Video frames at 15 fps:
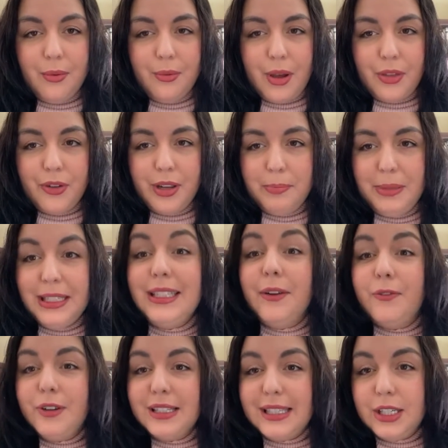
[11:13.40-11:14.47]
whether it be
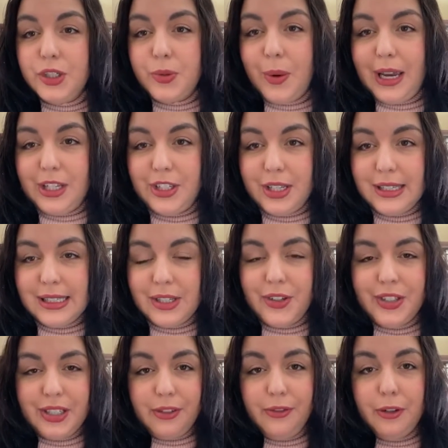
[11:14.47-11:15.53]
different situations
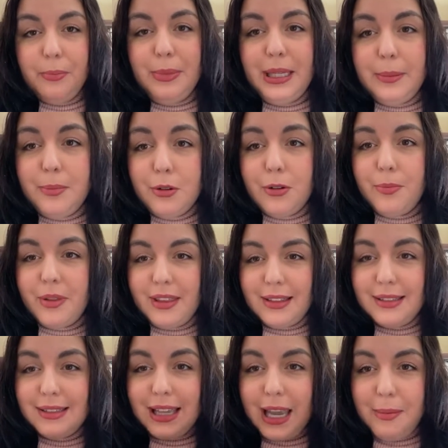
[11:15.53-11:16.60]
or different people, but the
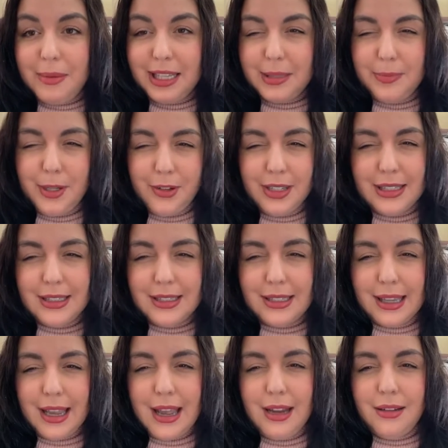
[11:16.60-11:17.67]
same experience
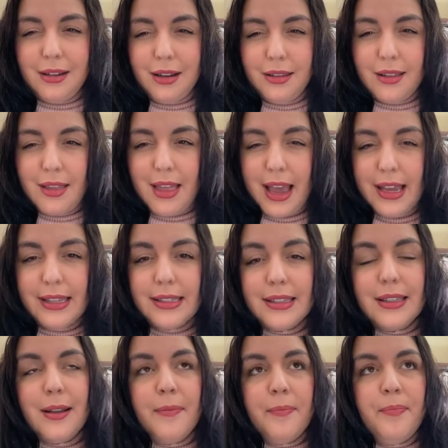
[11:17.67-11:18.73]

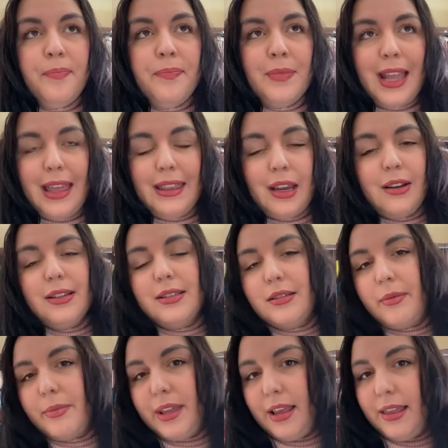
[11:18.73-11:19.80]
nonetheless, there is
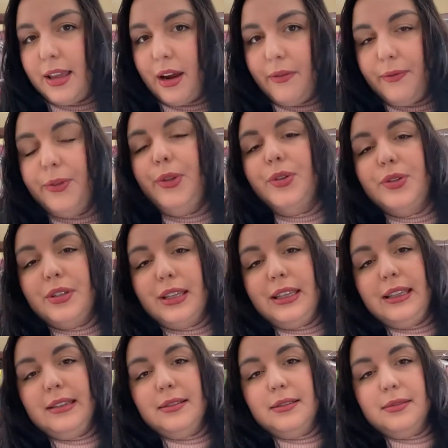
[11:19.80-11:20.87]
something there for you to
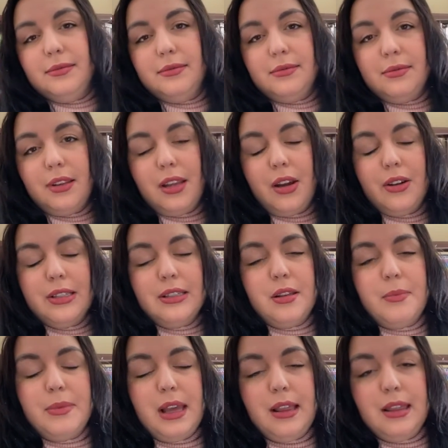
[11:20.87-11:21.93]
heal. There is
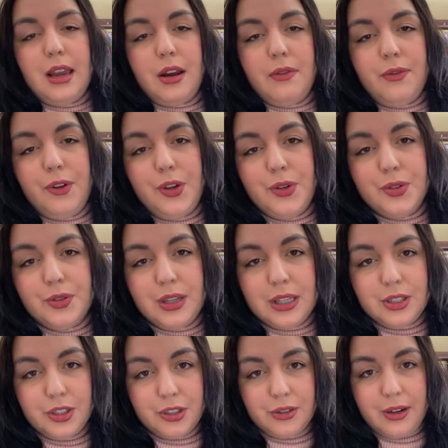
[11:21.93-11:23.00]
something there for you to
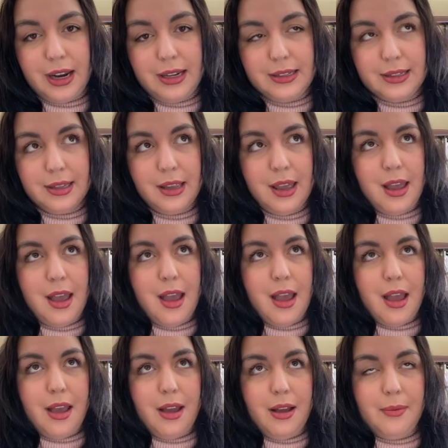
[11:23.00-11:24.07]
integrate.
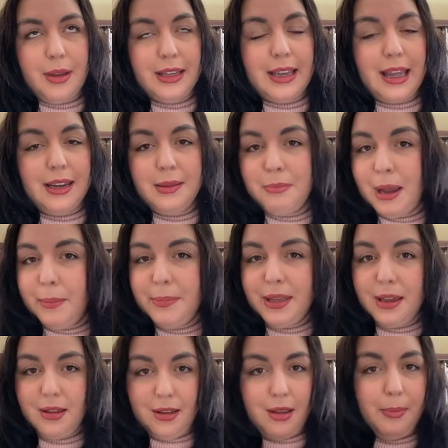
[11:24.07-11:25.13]
Again, it might
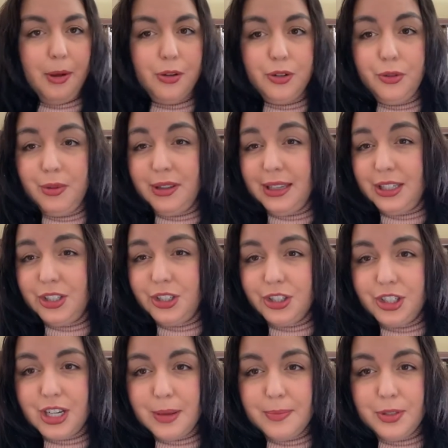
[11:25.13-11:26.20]
be about your
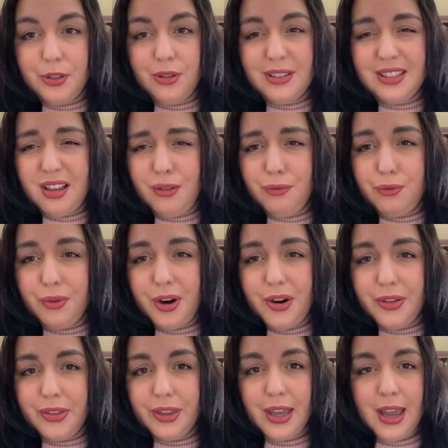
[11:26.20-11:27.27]
relationships, your
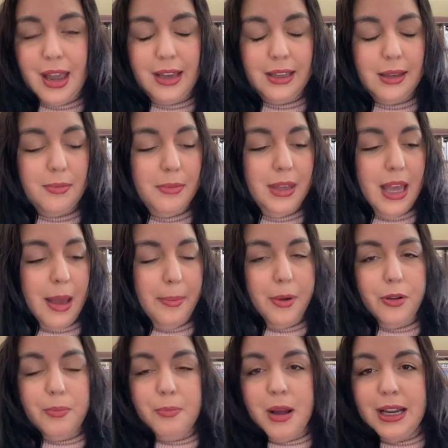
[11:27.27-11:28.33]
self-worth, can be
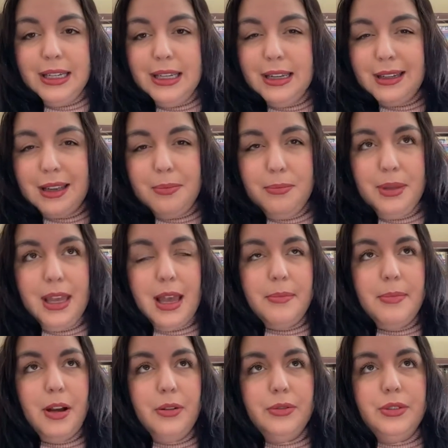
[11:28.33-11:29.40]
about money, can be
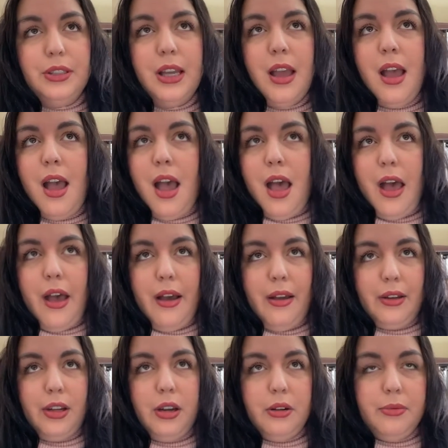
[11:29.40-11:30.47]
about
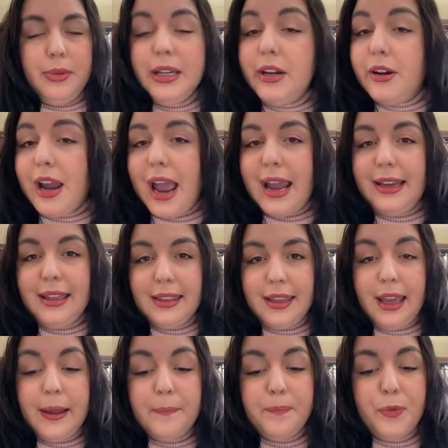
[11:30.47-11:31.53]
career,
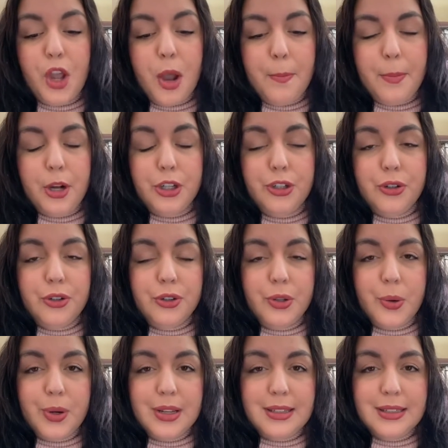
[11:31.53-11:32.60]
anything, but you'll
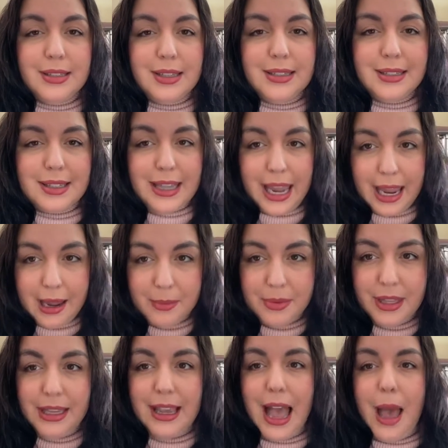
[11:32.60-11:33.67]
notice the same
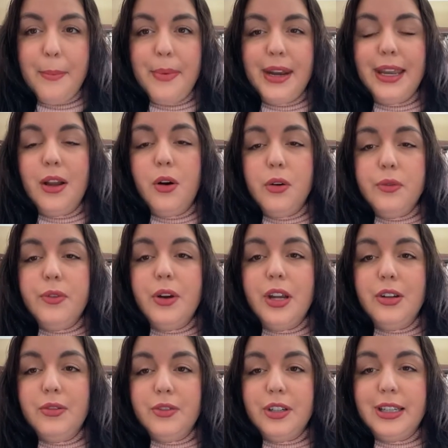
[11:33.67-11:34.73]
thing happening over
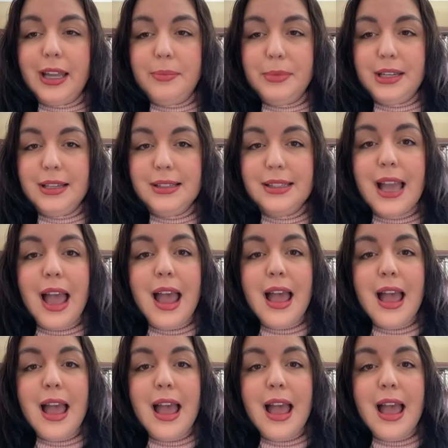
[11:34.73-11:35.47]
and over again because